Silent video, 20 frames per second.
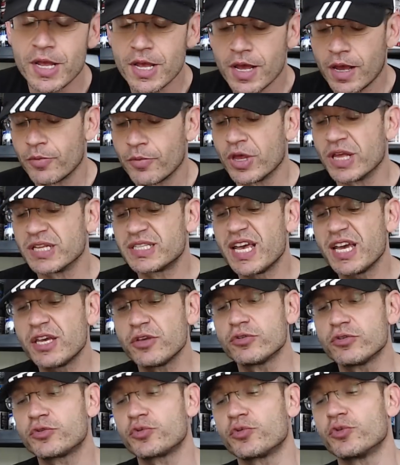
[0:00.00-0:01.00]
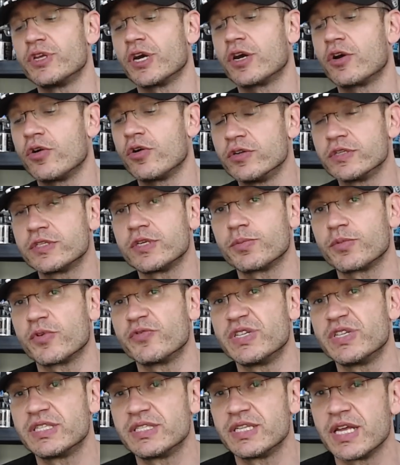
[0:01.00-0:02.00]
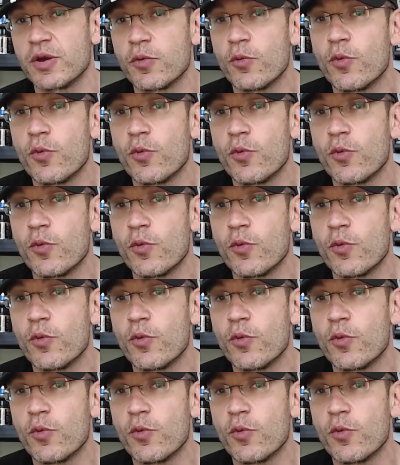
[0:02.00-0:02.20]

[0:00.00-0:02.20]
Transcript: I'm gonna take you through the concept of this thing.